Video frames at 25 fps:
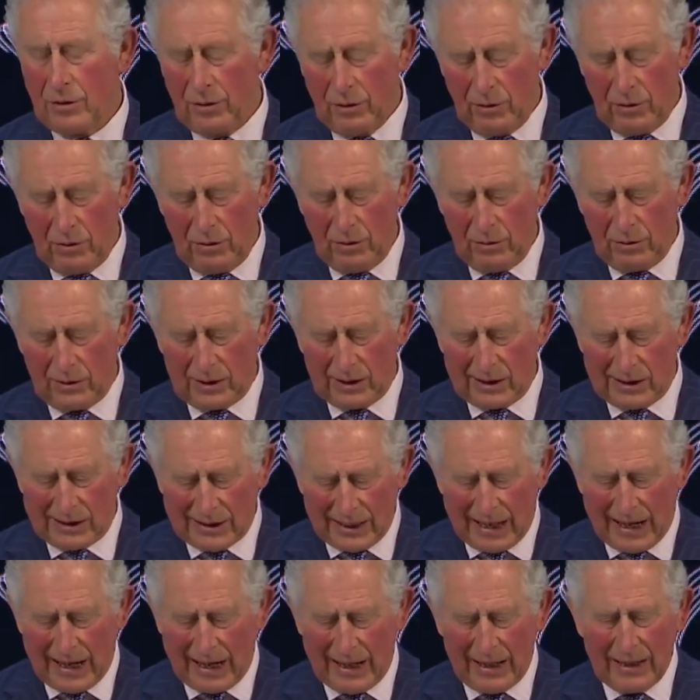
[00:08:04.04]
to
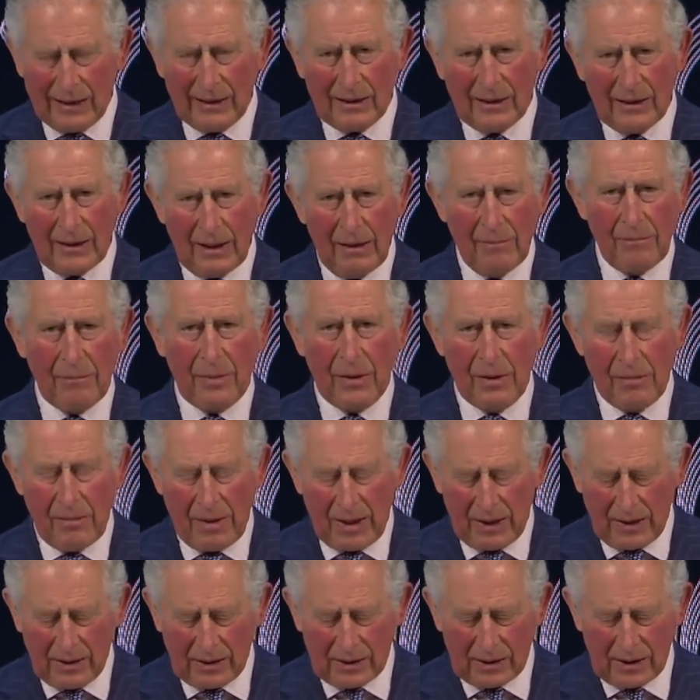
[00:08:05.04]
design and
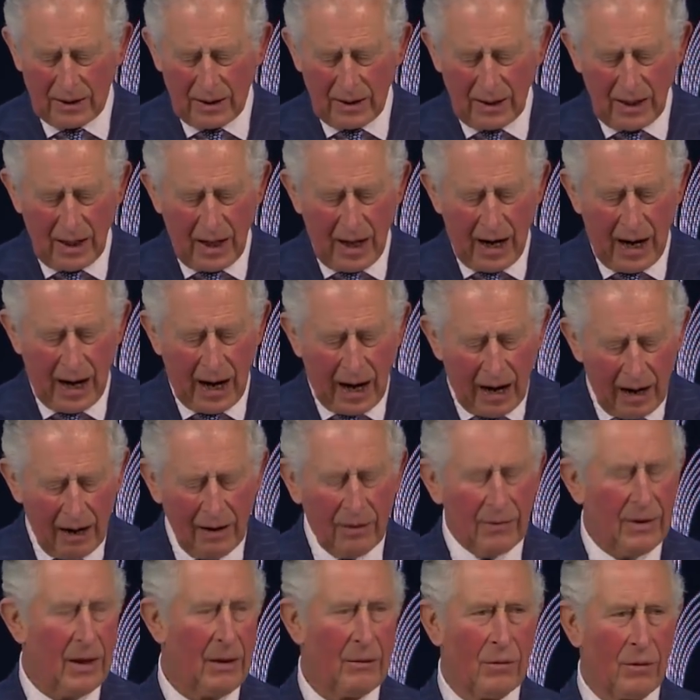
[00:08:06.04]
implement
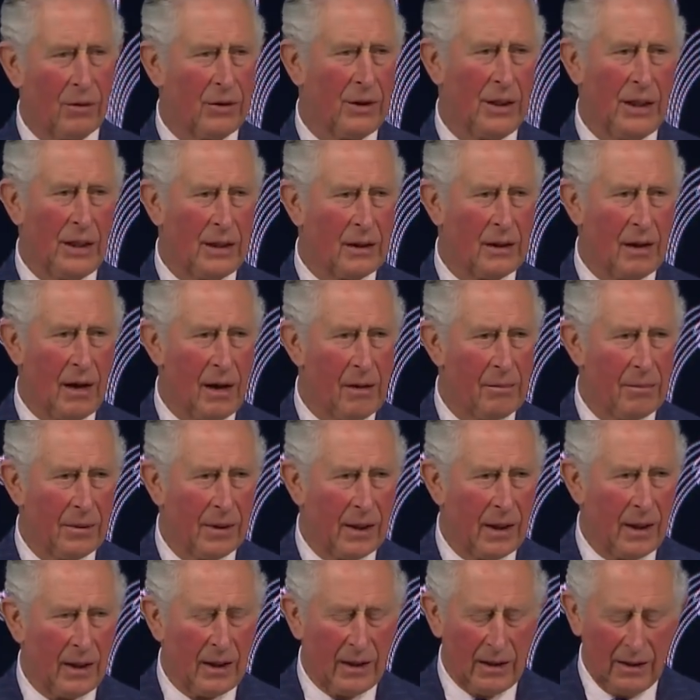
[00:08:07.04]
how they will
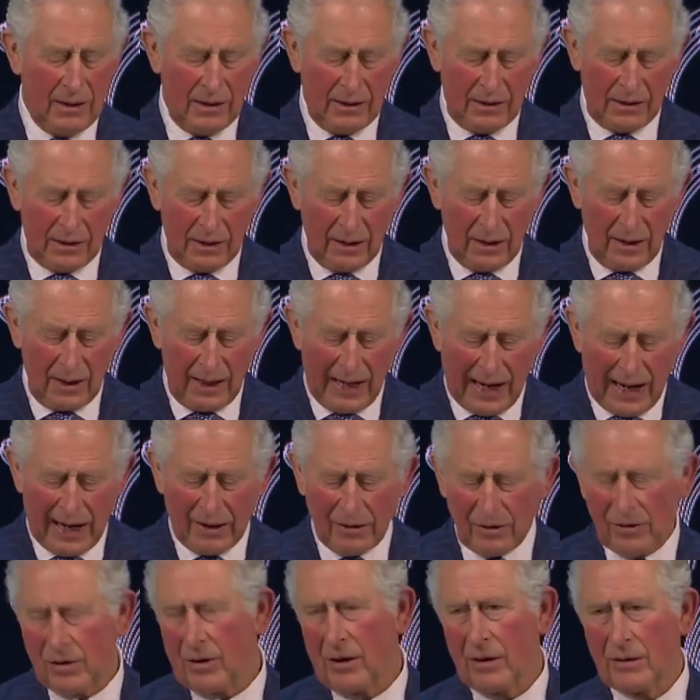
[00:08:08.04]
decarbonize
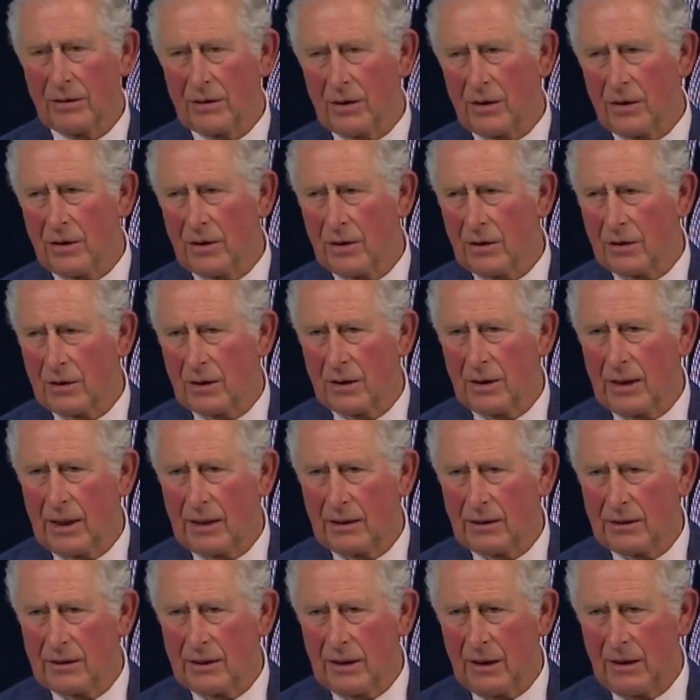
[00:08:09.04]
and transition to
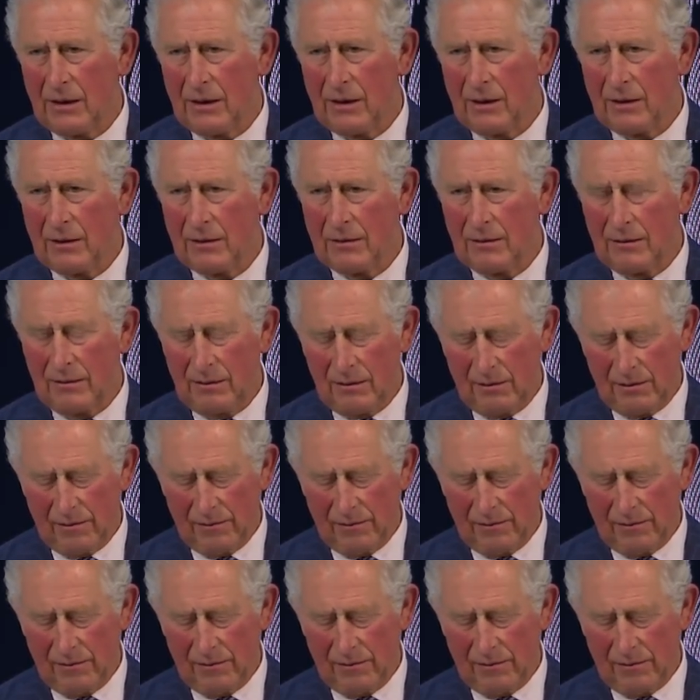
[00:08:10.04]
net zero.